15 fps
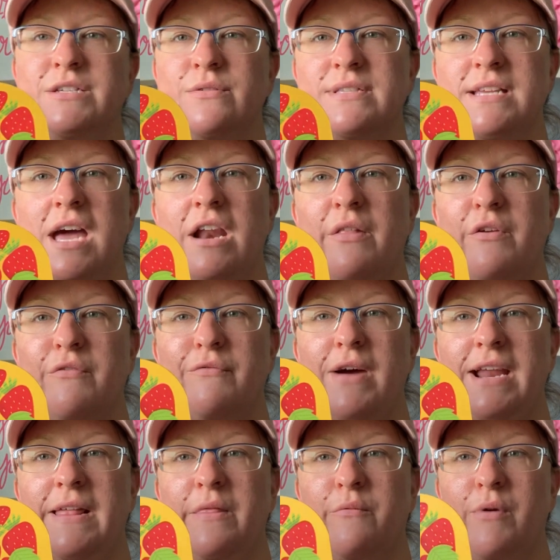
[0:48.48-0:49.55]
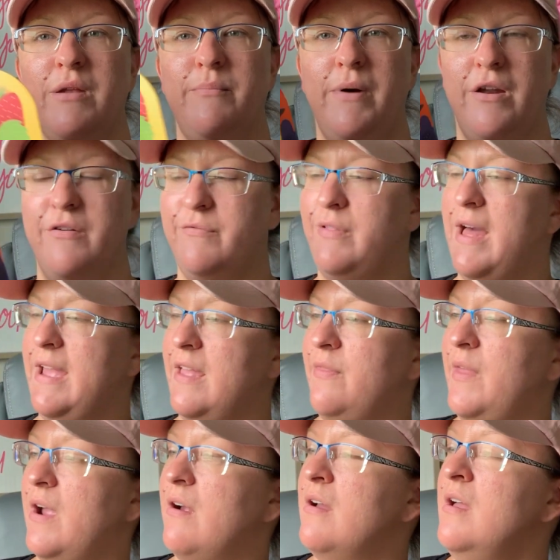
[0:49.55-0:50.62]
So it's kind of, they're finding the red butterfly in
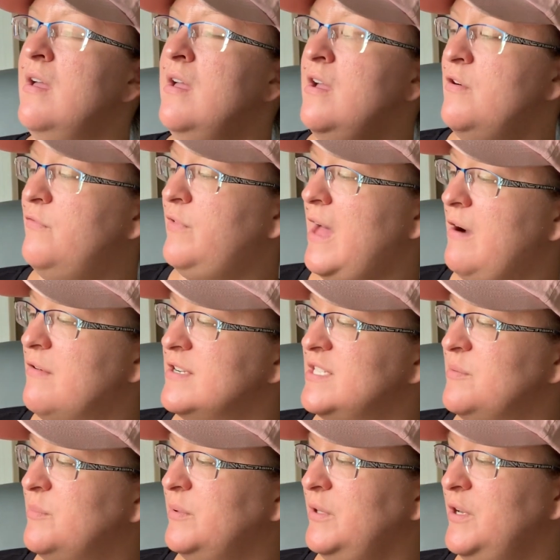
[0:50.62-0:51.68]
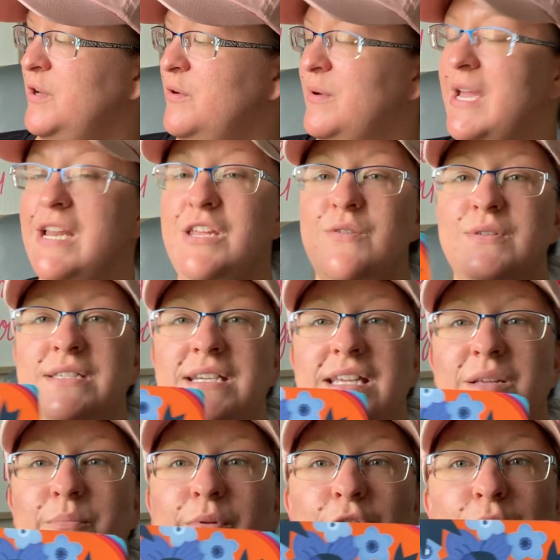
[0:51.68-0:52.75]
there. Flowers are blue. Can you see
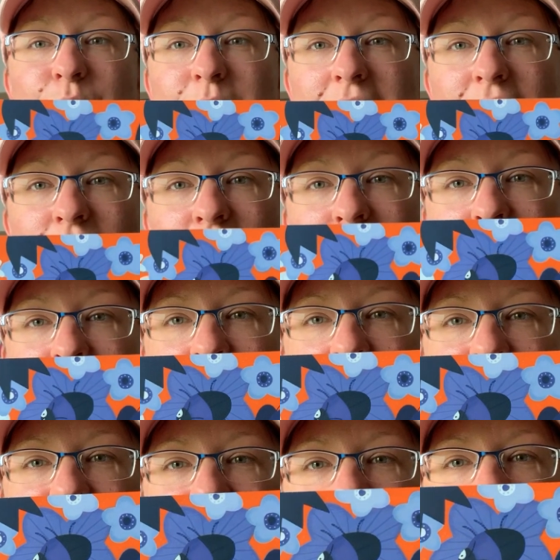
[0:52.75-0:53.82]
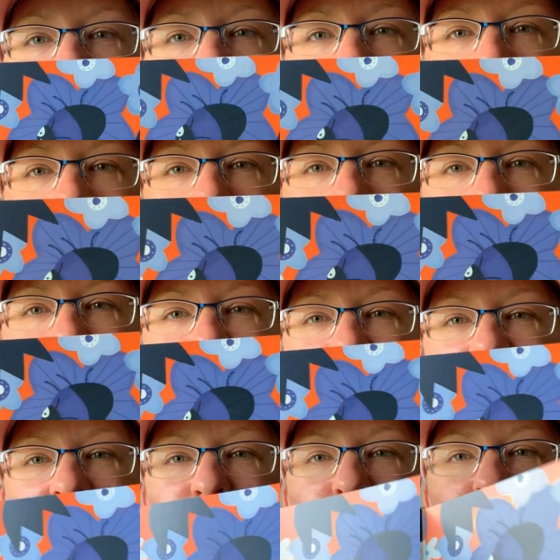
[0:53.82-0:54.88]
the blue beetle? You know, so
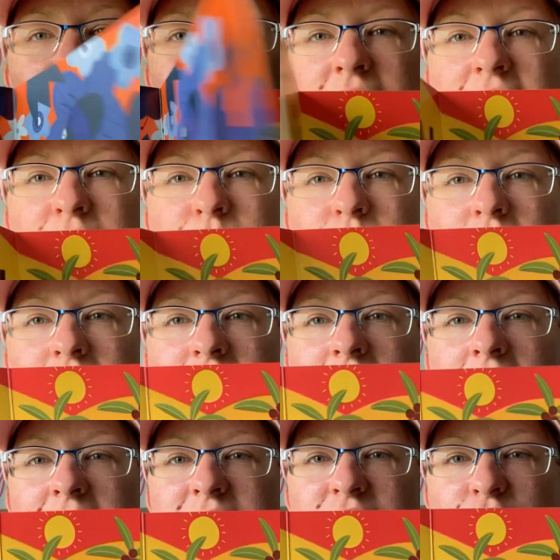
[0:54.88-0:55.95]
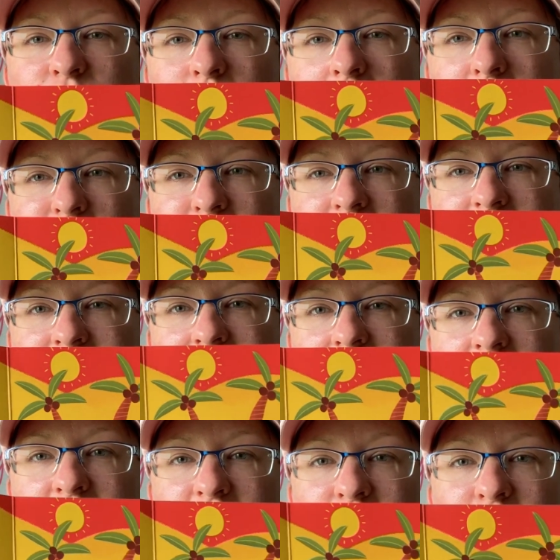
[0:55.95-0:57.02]
just some really, really nice graphics
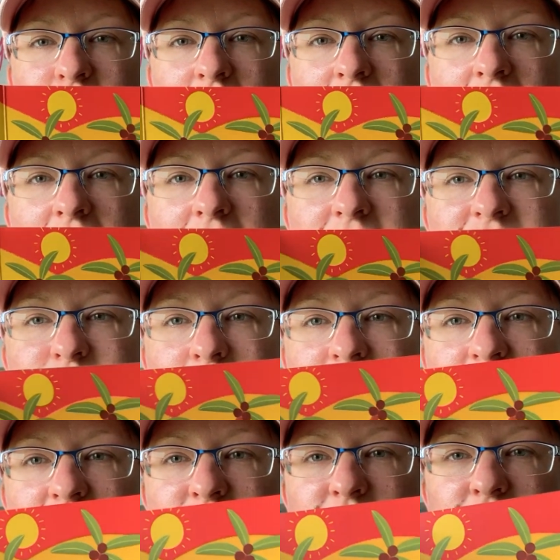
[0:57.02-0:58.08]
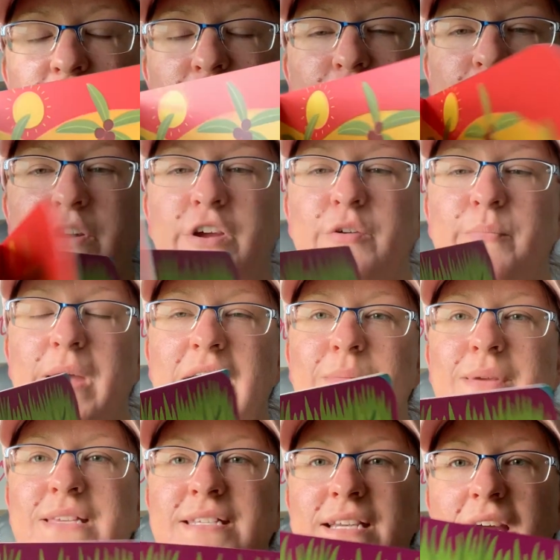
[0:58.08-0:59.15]
in here, okay? Especially for your
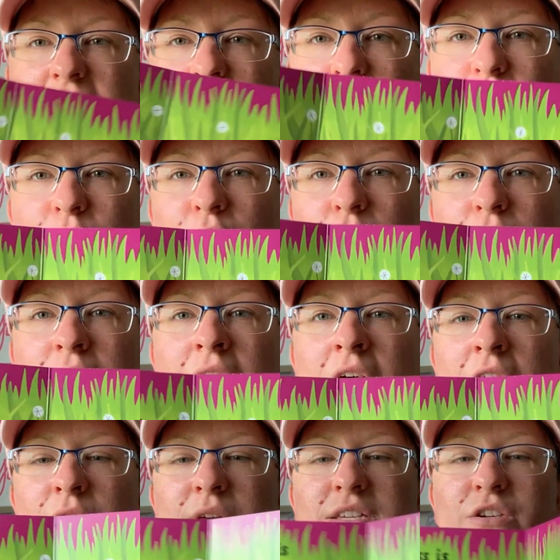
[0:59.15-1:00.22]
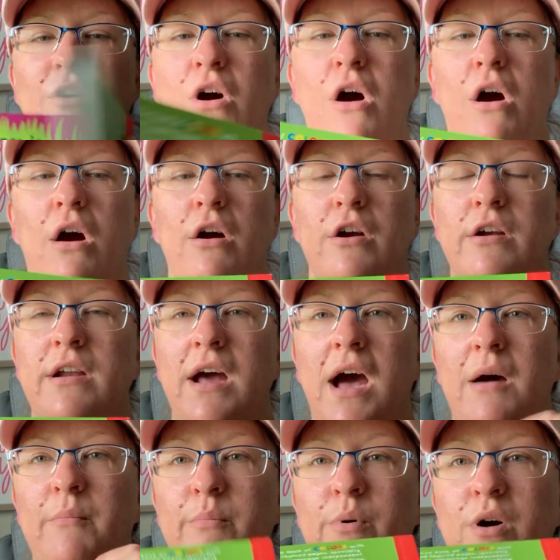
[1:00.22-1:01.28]
babies to kind of learn. These are hard
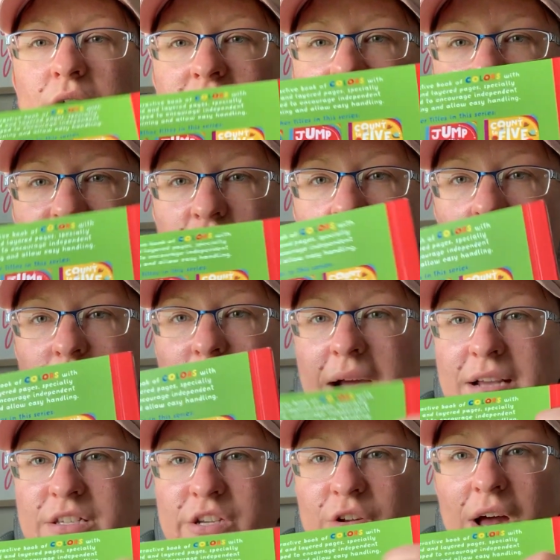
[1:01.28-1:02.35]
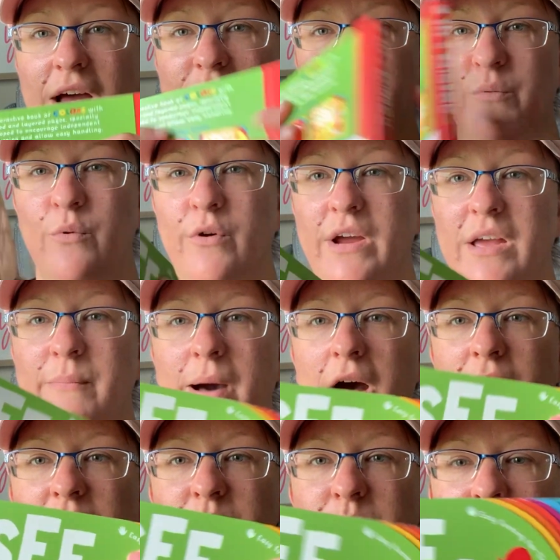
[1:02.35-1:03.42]
books. These are hardbacks, so you don't have to worry
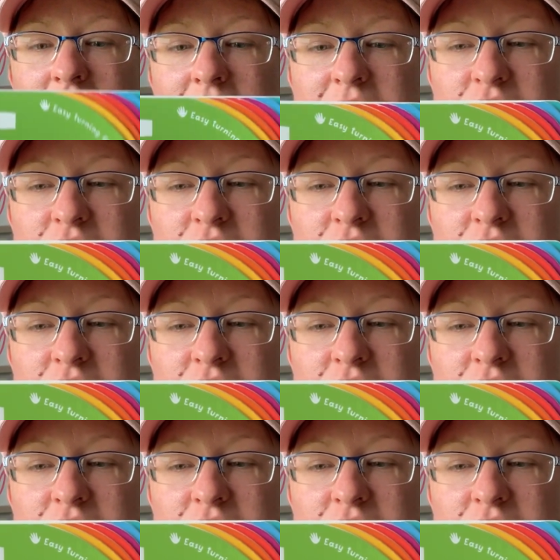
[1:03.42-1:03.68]
about them being